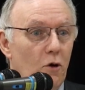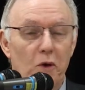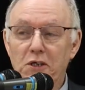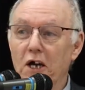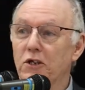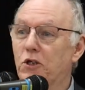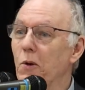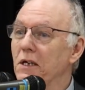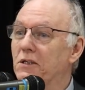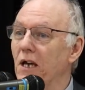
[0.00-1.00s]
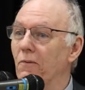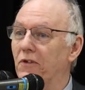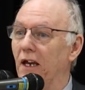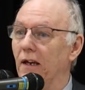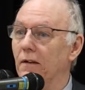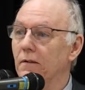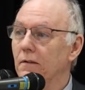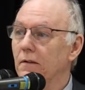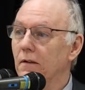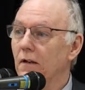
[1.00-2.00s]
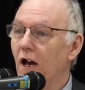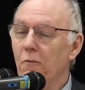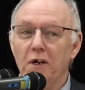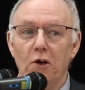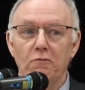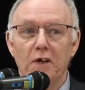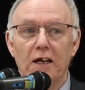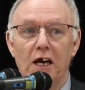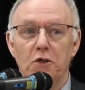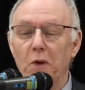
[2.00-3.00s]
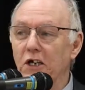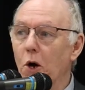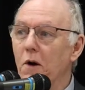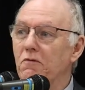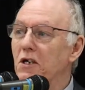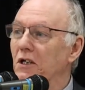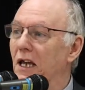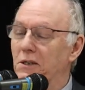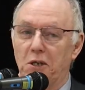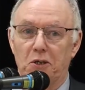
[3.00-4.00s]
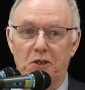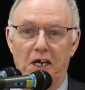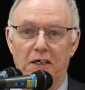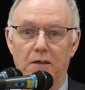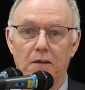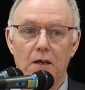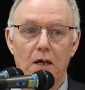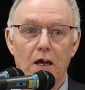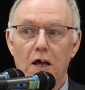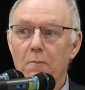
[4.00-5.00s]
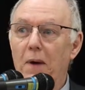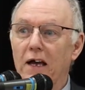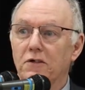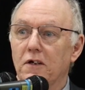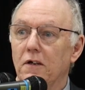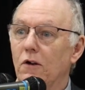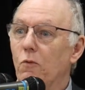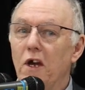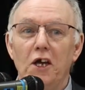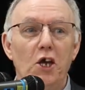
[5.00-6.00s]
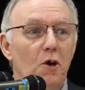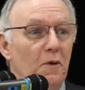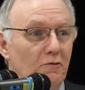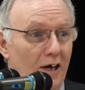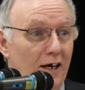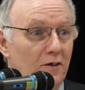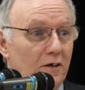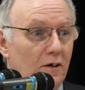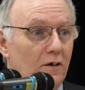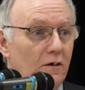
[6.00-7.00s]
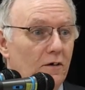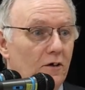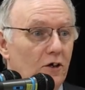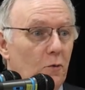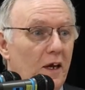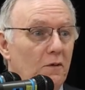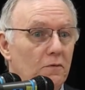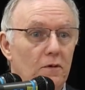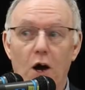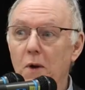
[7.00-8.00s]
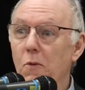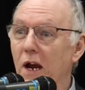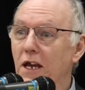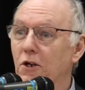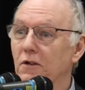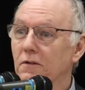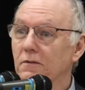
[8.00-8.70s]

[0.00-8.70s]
We start doing something and we don't realize. We know originally it's a sin, but we are human, right? Do we, are we weak?